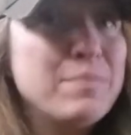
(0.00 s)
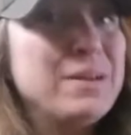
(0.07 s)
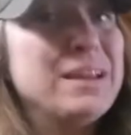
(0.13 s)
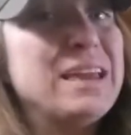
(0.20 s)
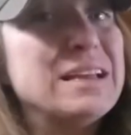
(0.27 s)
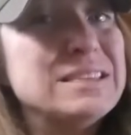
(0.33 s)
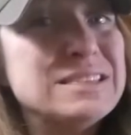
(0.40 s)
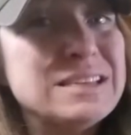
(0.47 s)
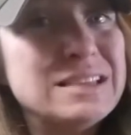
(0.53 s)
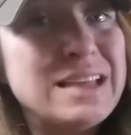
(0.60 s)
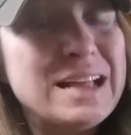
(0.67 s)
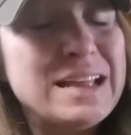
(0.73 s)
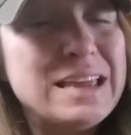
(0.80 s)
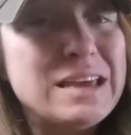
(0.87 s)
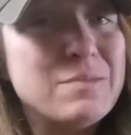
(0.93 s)
but again,
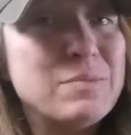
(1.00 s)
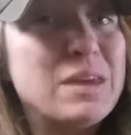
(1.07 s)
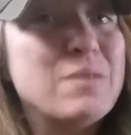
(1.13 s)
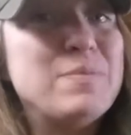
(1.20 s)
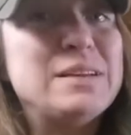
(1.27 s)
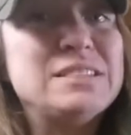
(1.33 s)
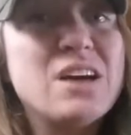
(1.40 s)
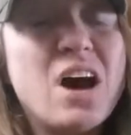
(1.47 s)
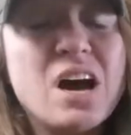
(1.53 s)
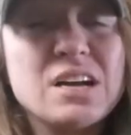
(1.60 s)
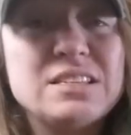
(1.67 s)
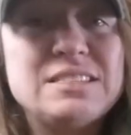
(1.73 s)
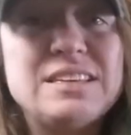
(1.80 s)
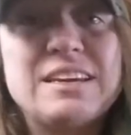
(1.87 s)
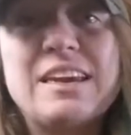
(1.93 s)
selenium can be
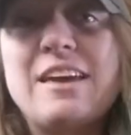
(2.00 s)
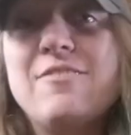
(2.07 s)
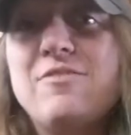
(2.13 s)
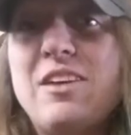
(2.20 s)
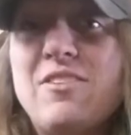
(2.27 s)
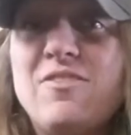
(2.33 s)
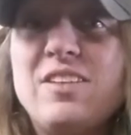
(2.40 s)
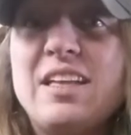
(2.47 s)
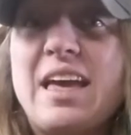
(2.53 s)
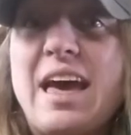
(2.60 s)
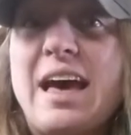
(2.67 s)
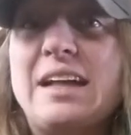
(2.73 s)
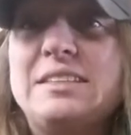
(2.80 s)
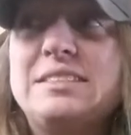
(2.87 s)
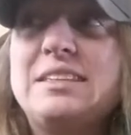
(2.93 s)
toxic if given
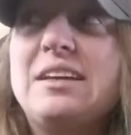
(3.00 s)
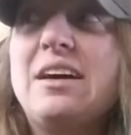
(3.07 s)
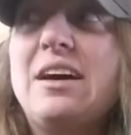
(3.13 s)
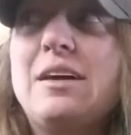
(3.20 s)
at